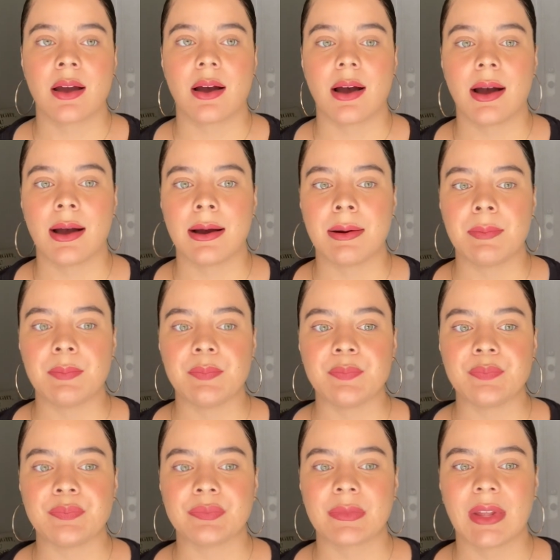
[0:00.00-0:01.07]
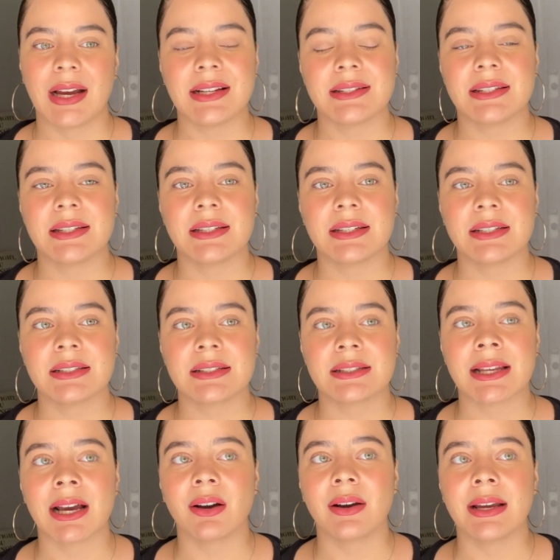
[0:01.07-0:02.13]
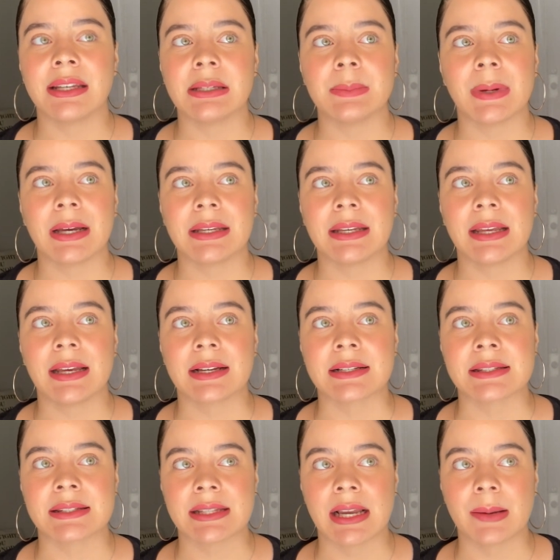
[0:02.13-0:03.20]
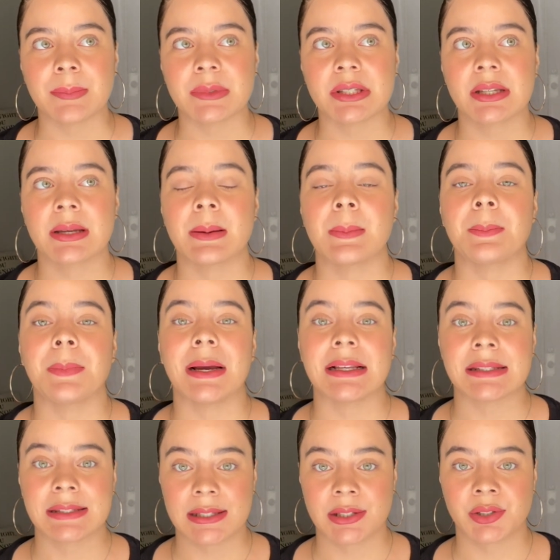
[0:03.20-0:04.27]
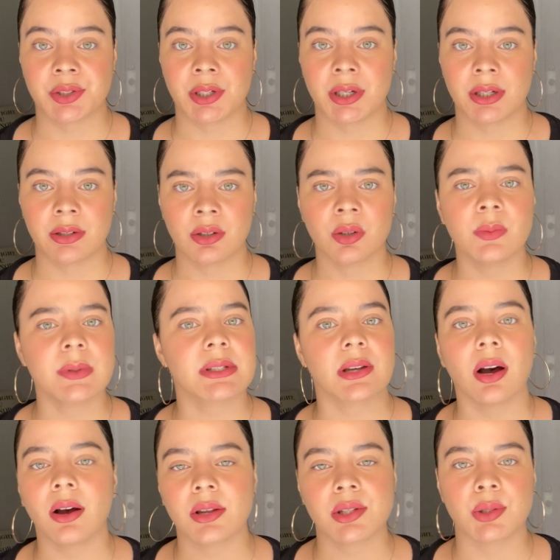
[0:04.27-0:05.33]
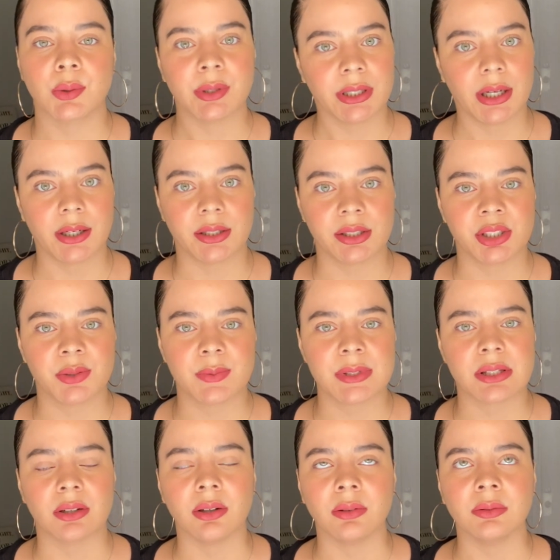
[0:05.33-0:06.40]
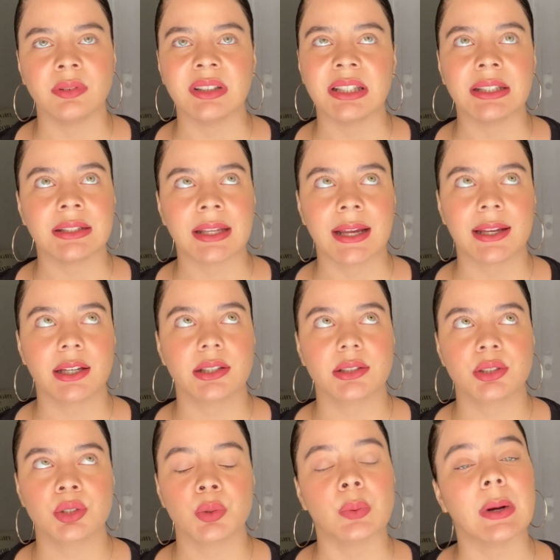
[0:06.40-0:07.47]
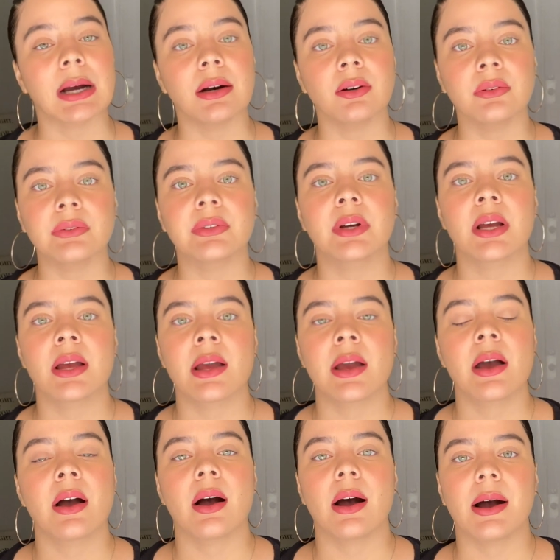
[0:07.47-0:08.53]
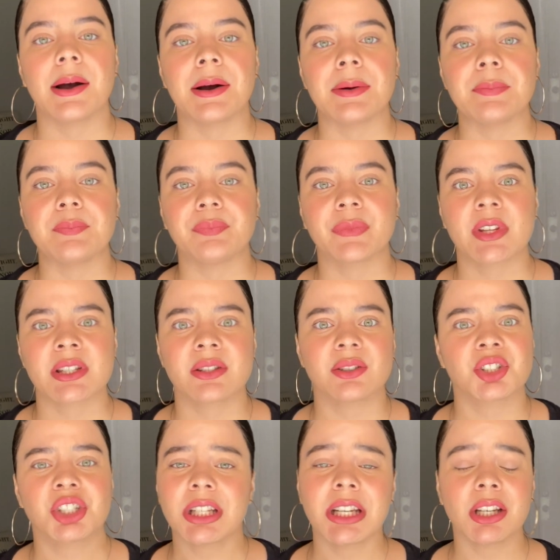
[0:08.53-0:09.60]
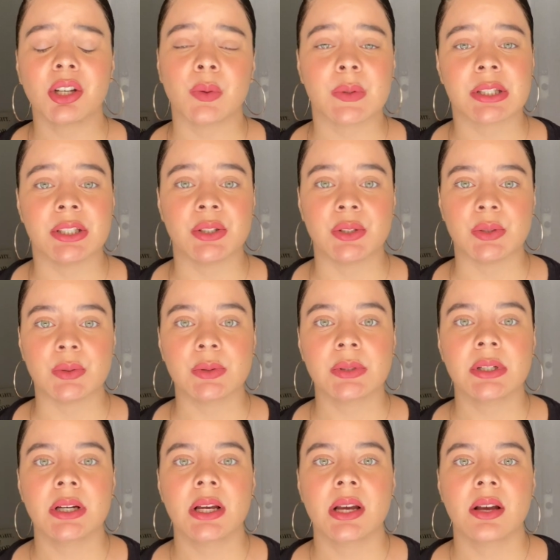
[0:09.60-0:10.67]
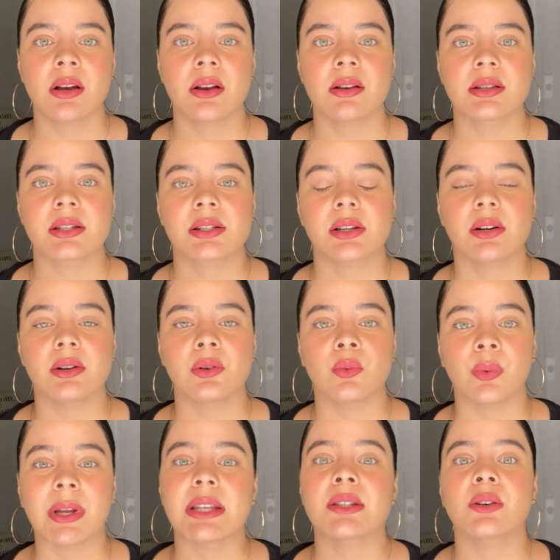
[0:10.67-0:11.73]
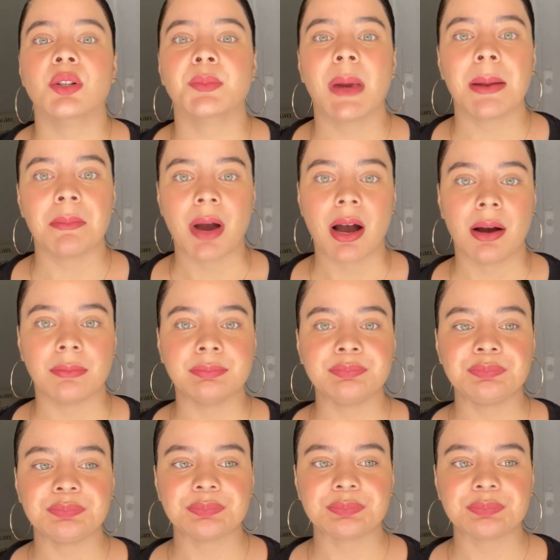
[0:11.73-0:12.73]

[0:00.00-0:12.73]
I didn't tell anybody except my sister, who was also young. She was only like 12. So she didn't know what to do. So we told my mom.